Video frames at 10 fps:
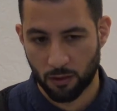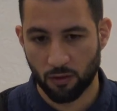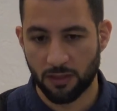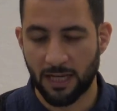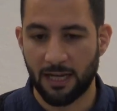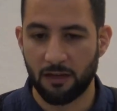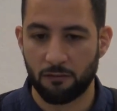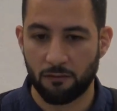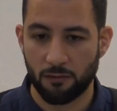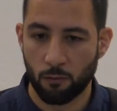God
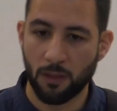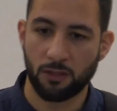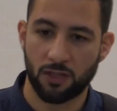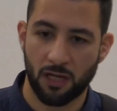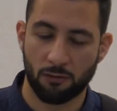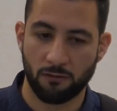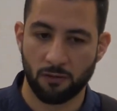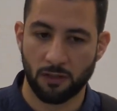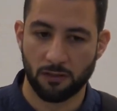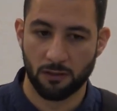gave one share of
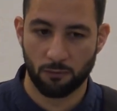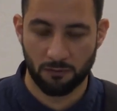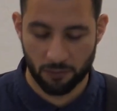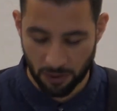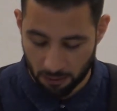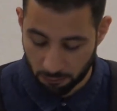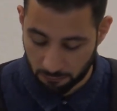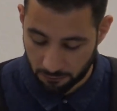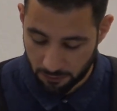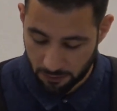knowledge and one share
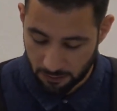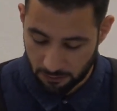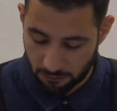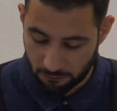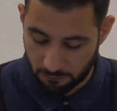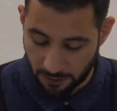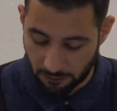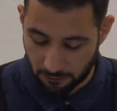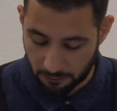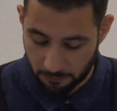of
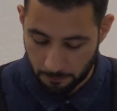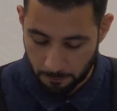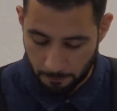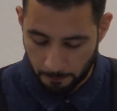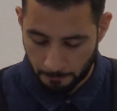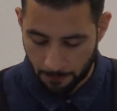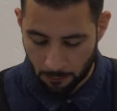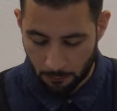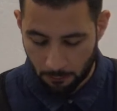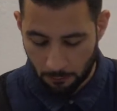faith?
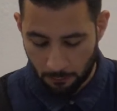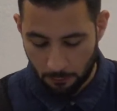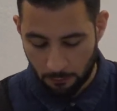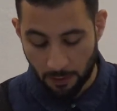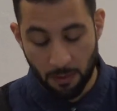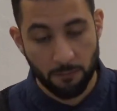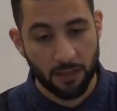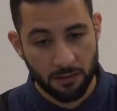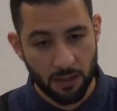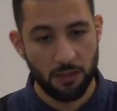The Imam
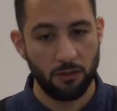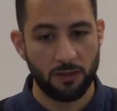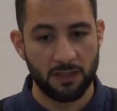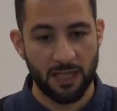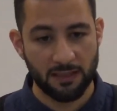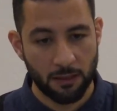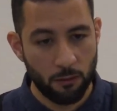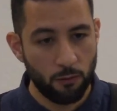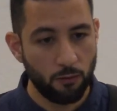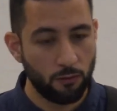continues, he says, and
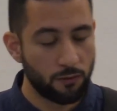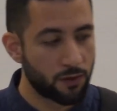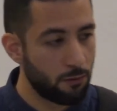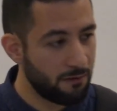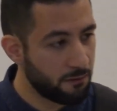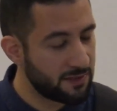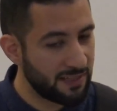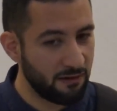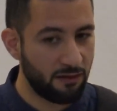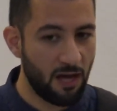whosoever is
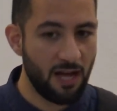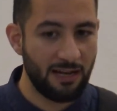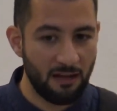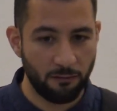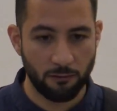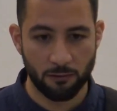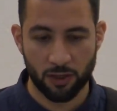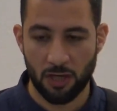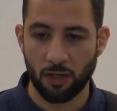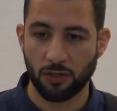at the third level
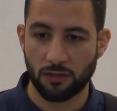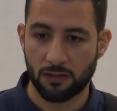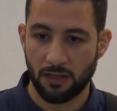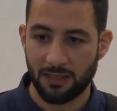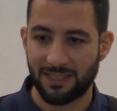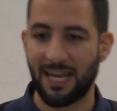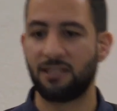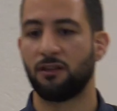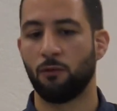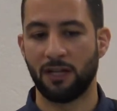shall not say
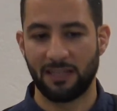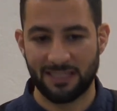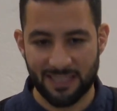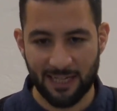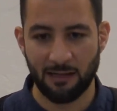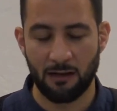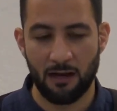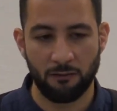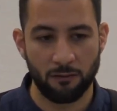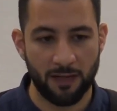to the one at the second
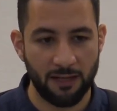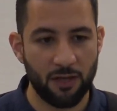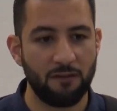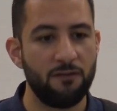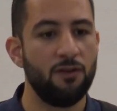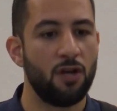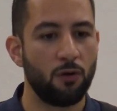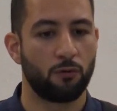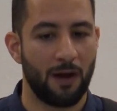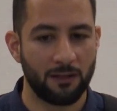level that you have no
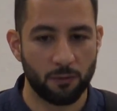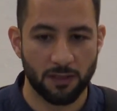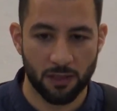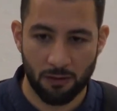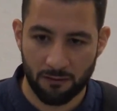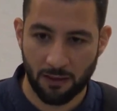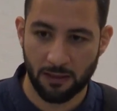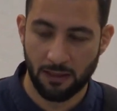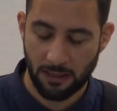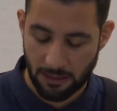grounds
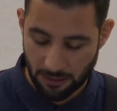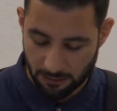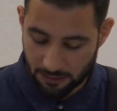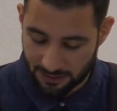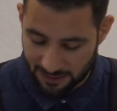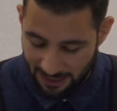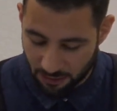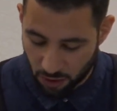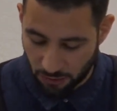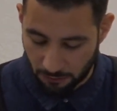whatsoever to
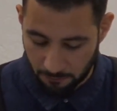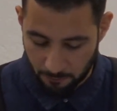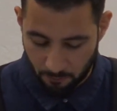stand on.